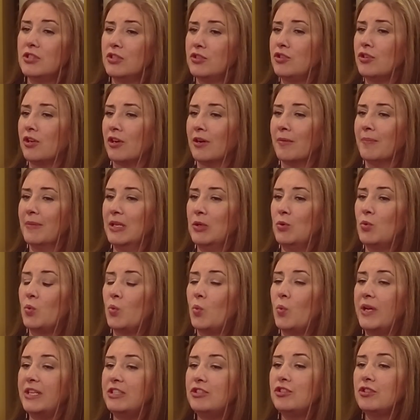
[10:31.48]
determine
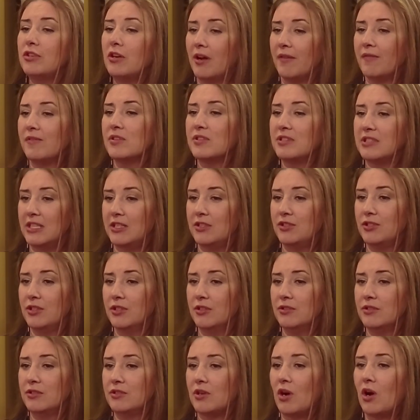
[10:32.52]
which
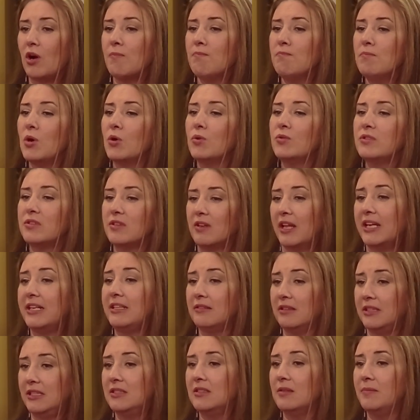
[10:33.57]
conversations are most
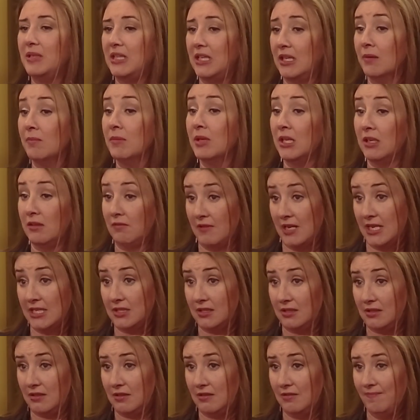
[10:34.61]
likely to be imminent
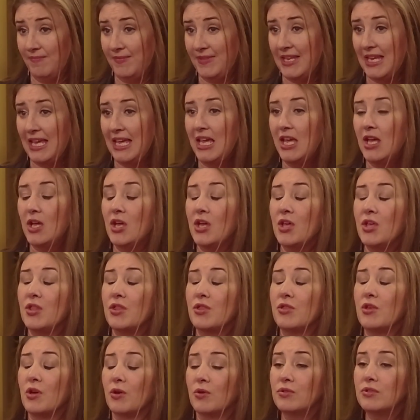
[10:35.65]
risk.
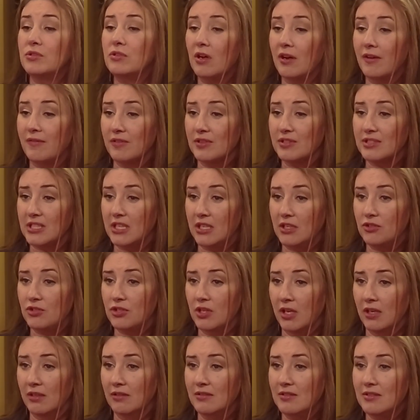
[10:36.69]
Those
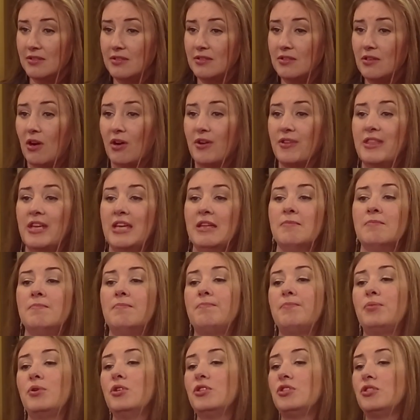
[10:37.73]
conversations are then
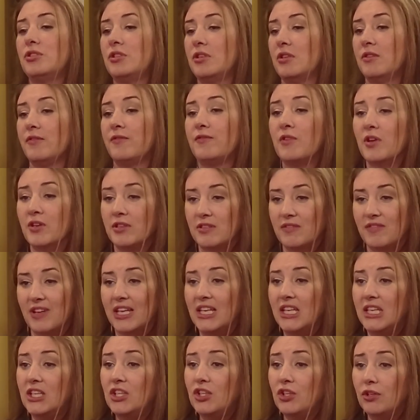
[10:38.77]
pushed to the front of
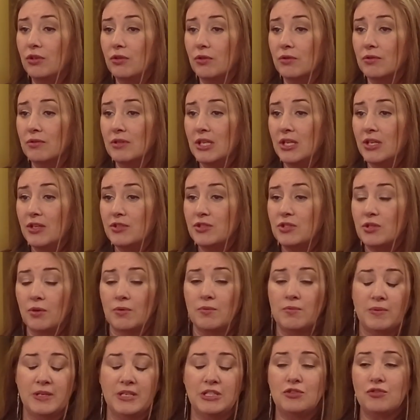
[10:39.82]
any queue. So
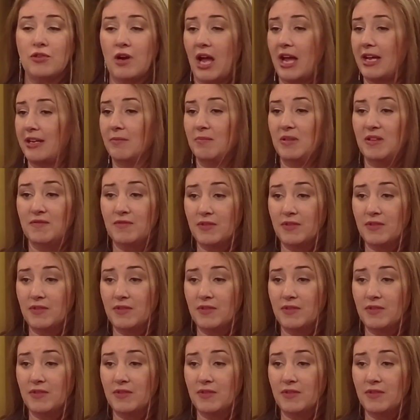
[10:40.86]
we try to be